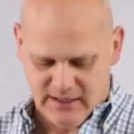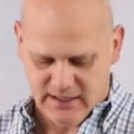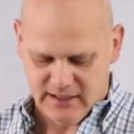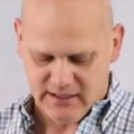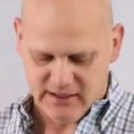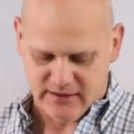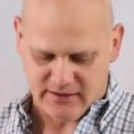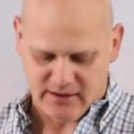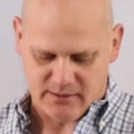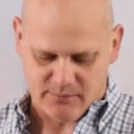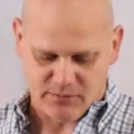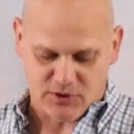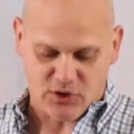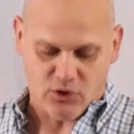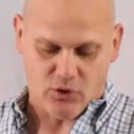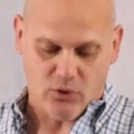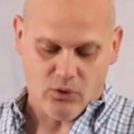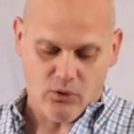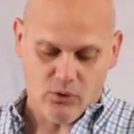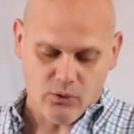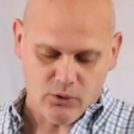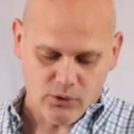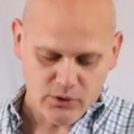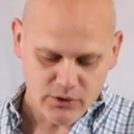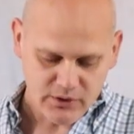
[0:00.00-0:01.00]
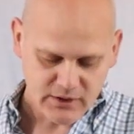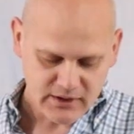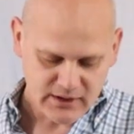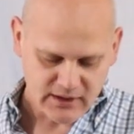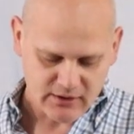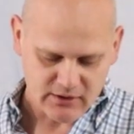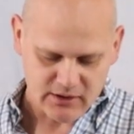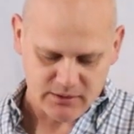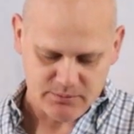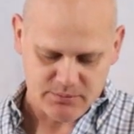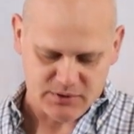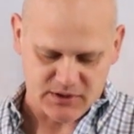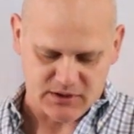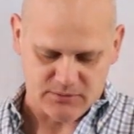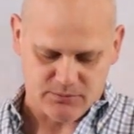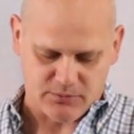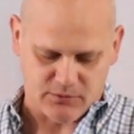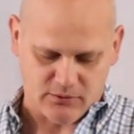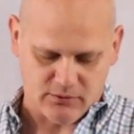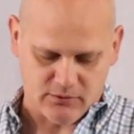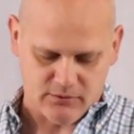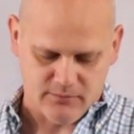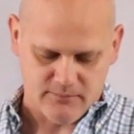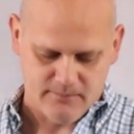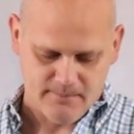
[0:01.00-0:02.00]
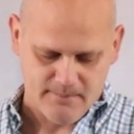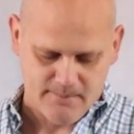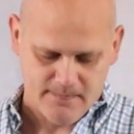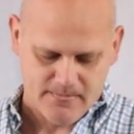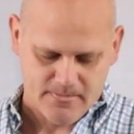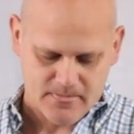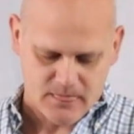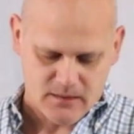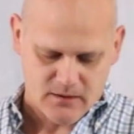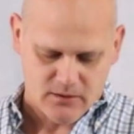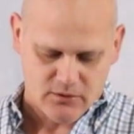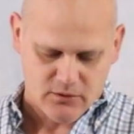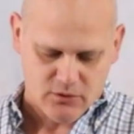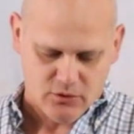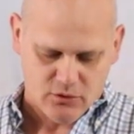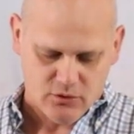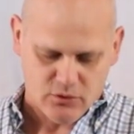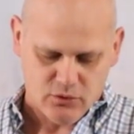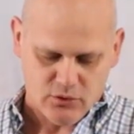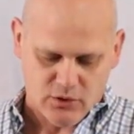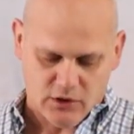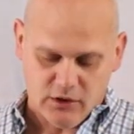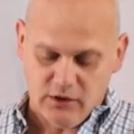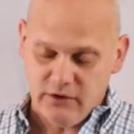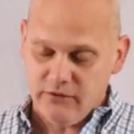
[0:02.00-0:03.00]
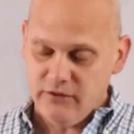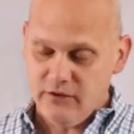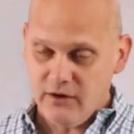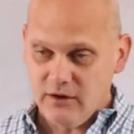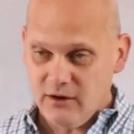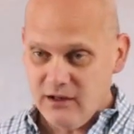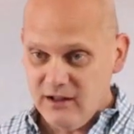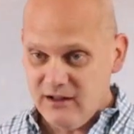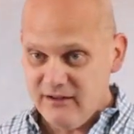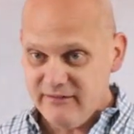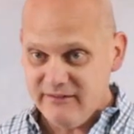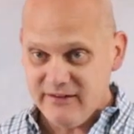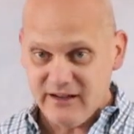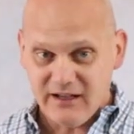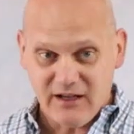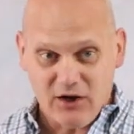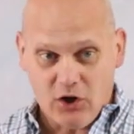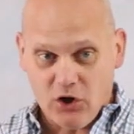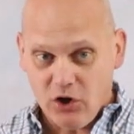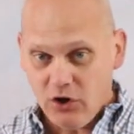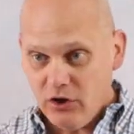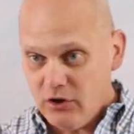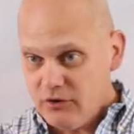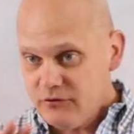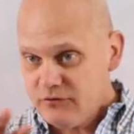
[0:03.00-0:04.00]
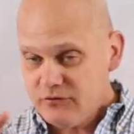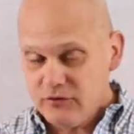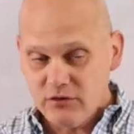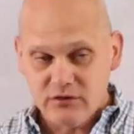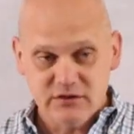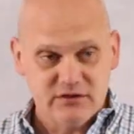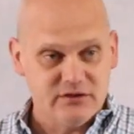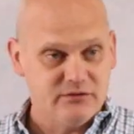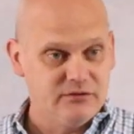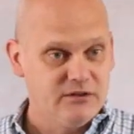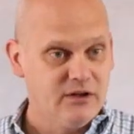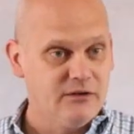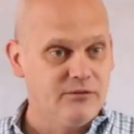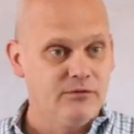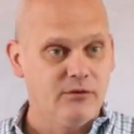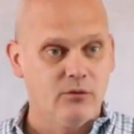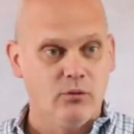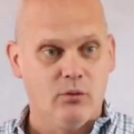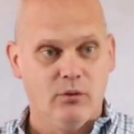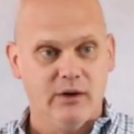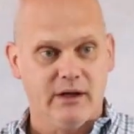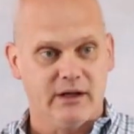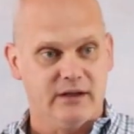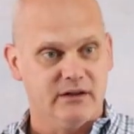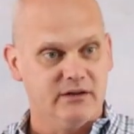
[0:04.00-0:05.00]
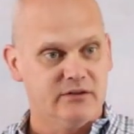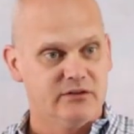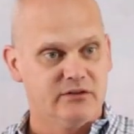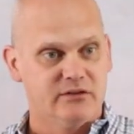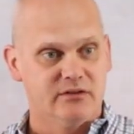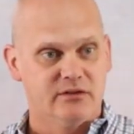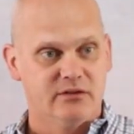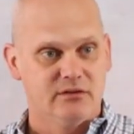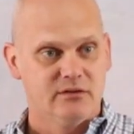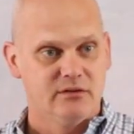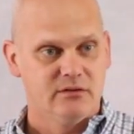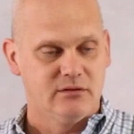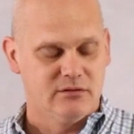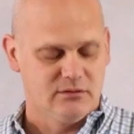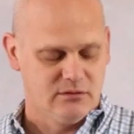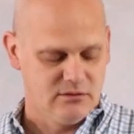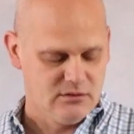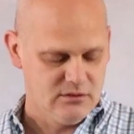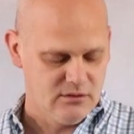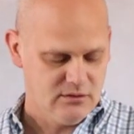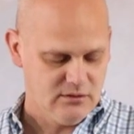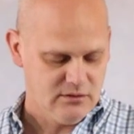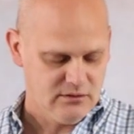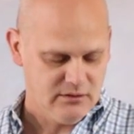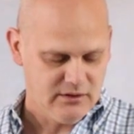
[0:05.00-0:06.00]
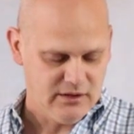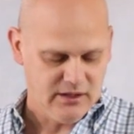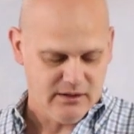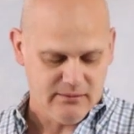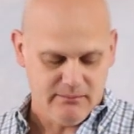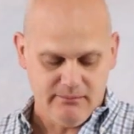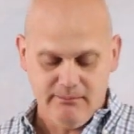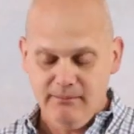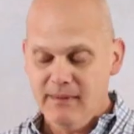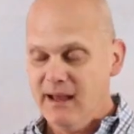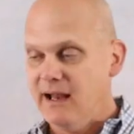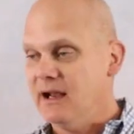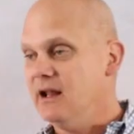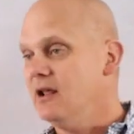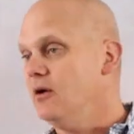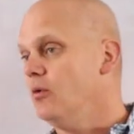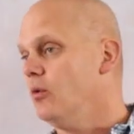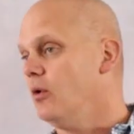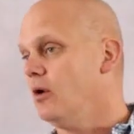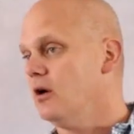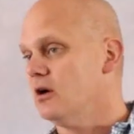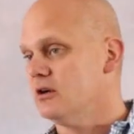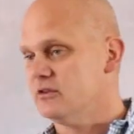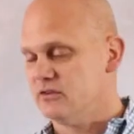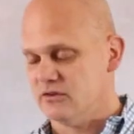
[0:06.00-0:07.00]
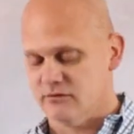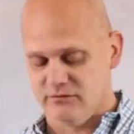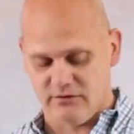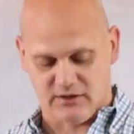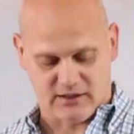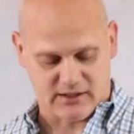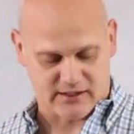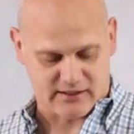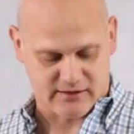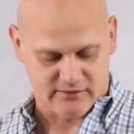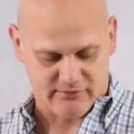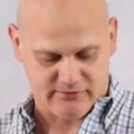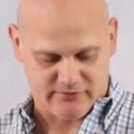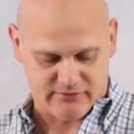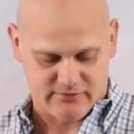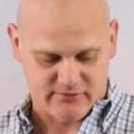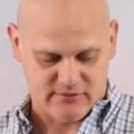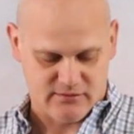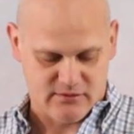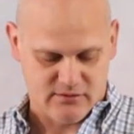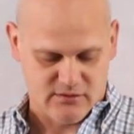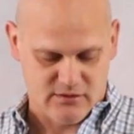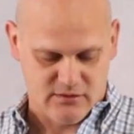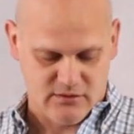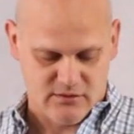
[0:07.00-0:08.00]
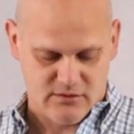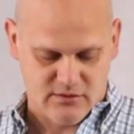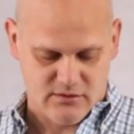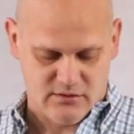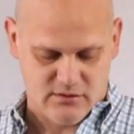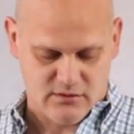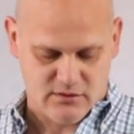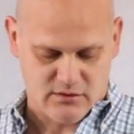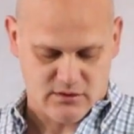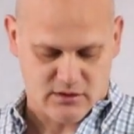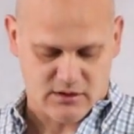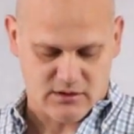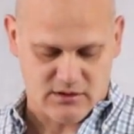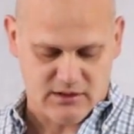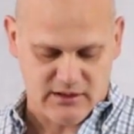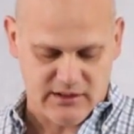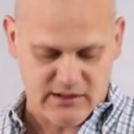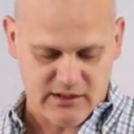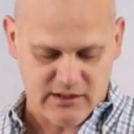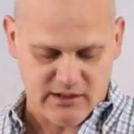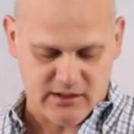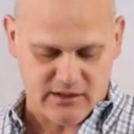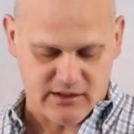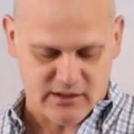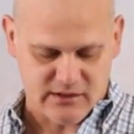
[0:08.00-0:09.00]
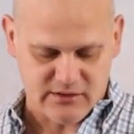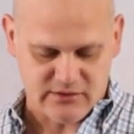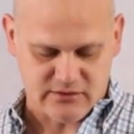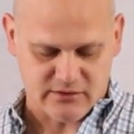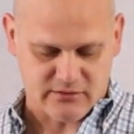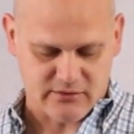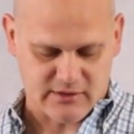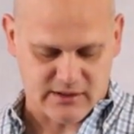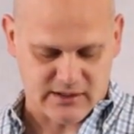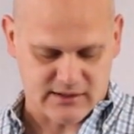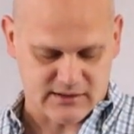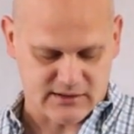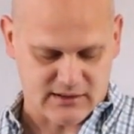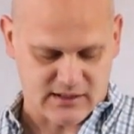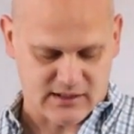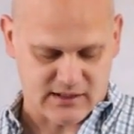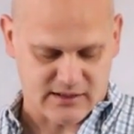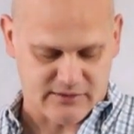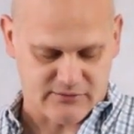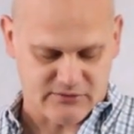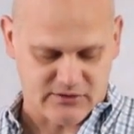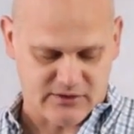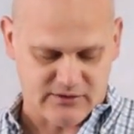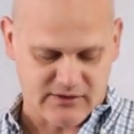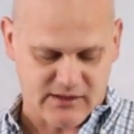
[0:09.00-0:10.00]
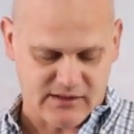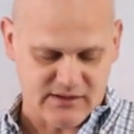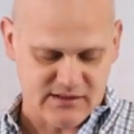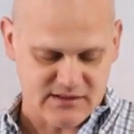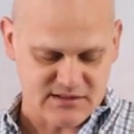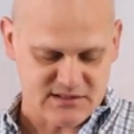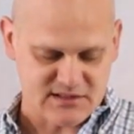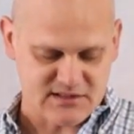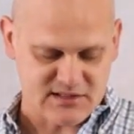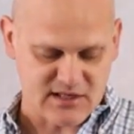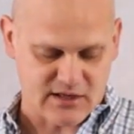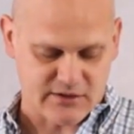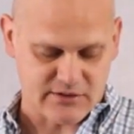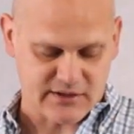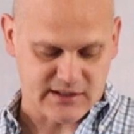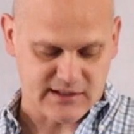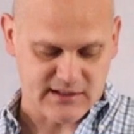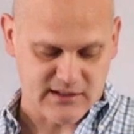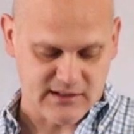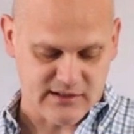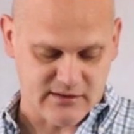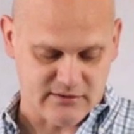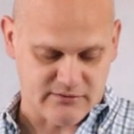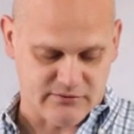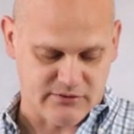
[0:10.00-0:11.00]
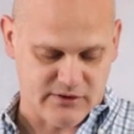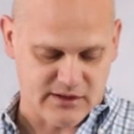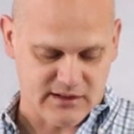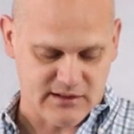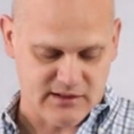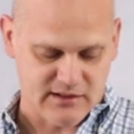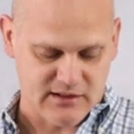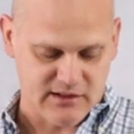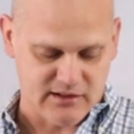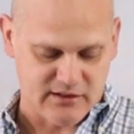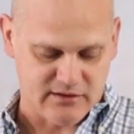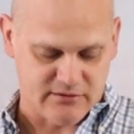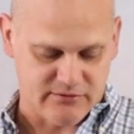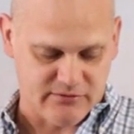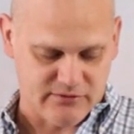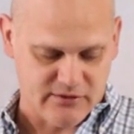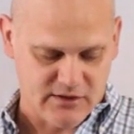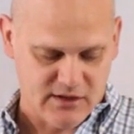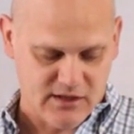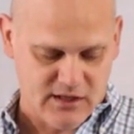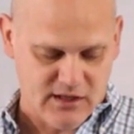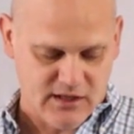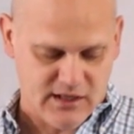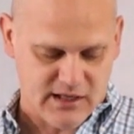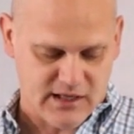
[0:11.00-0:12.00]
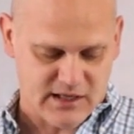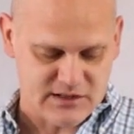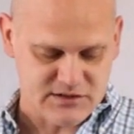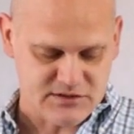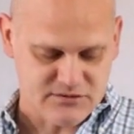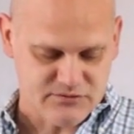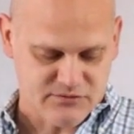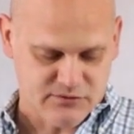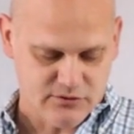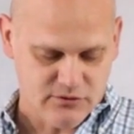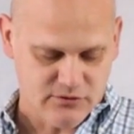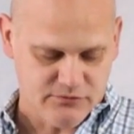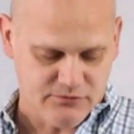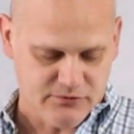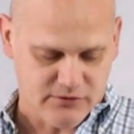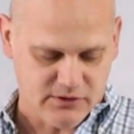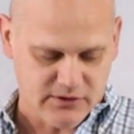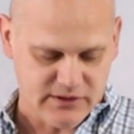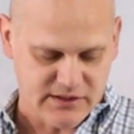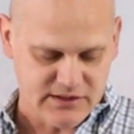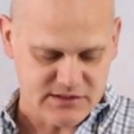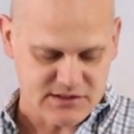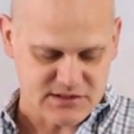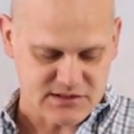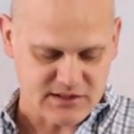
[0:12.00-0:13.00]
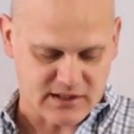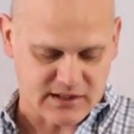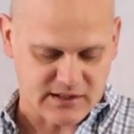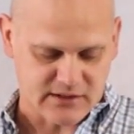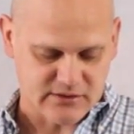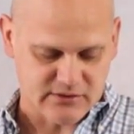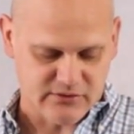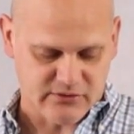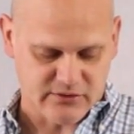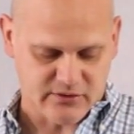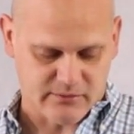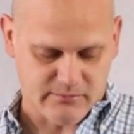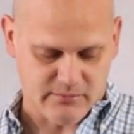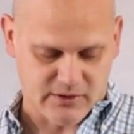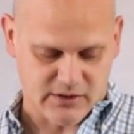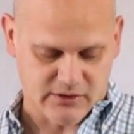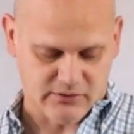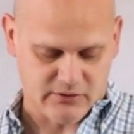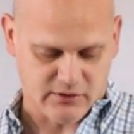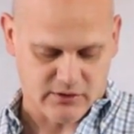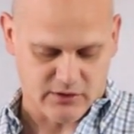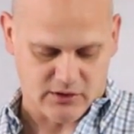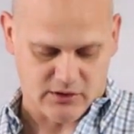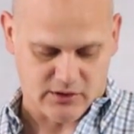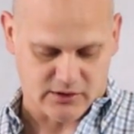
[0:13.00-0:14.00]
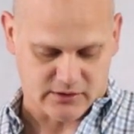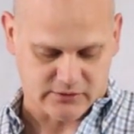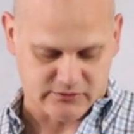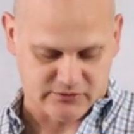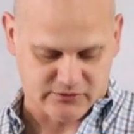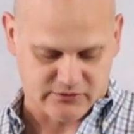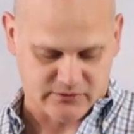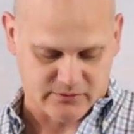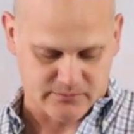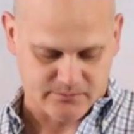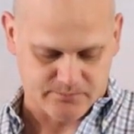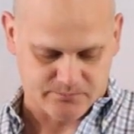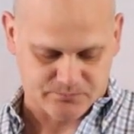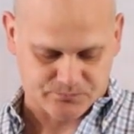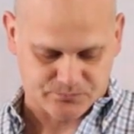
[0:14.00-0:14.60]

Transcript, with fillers: any of that, but ordinary people who earn their living all sorts of different ways in many walks of life are leading integrated lives. And then this is how they live they live as fruitful insiders among the lost.